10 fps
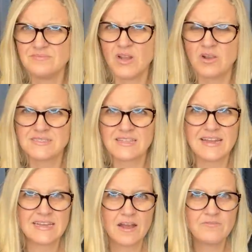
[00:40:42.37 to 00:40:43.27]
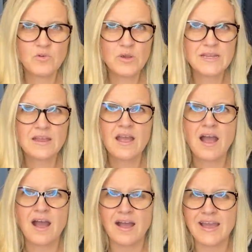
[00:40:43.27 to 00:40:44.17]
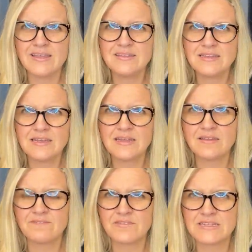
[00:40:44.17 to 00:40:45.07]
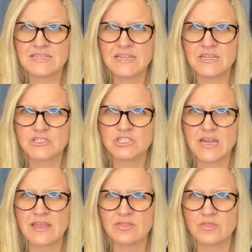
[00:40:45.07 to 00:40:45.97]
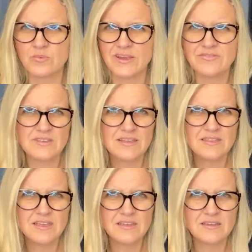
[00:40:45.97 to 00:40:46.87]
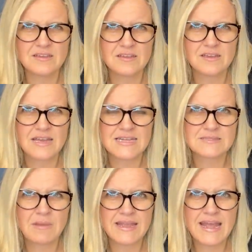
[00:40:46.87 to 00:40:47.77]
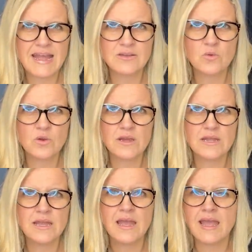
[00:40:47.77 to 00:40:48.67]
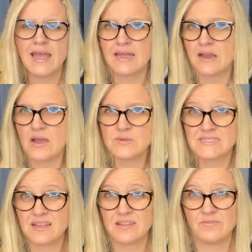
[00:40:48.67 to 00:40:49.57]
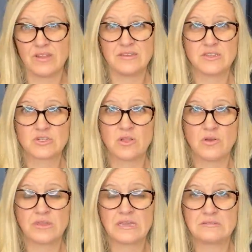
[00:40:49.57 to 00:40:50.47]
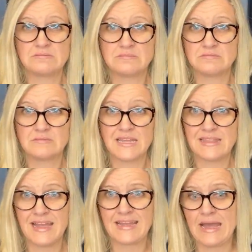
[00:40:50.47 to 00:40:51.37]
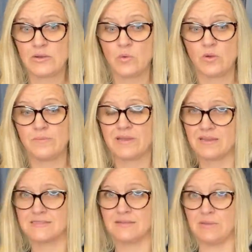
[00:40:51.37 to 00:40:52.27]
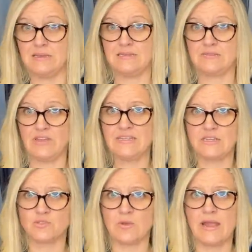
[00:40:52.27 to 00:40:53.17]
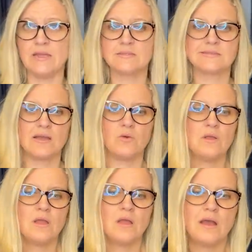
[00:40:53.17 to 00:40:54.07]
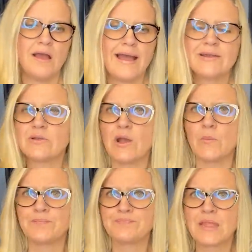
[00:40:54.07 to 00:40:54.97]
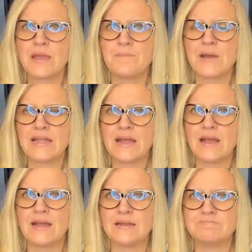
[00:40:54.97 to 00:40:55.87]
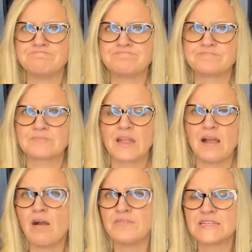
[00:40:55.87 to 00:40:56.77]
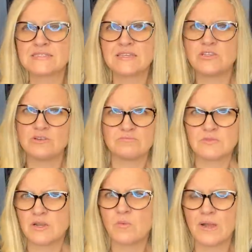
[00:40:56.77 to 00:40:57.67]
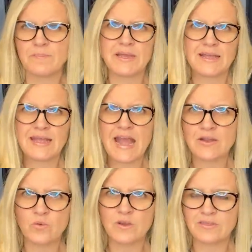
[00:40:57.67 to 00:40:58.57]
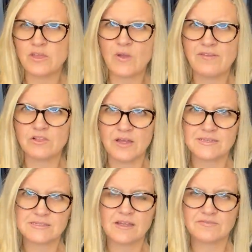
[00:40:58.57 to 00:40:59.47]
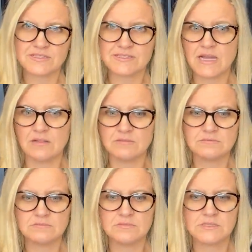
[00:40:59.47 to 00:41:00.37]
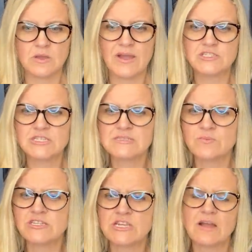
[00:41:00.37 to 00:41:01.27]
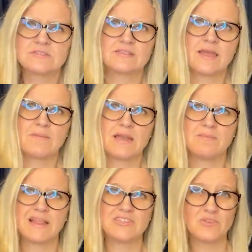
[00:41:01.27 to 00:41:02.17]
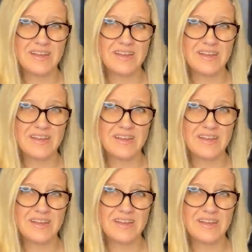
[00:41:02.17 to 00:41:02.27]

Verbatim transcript: are signing up for it. I did vintage and thrift, I think, as my category, and I was selling vintage clothing in that category because, I mean, it's vintage, right? So I don't know, but um, obviously you're going to want to pick a category that you have a lot of stuff to sell. So I just reached out to them and I'm like, do I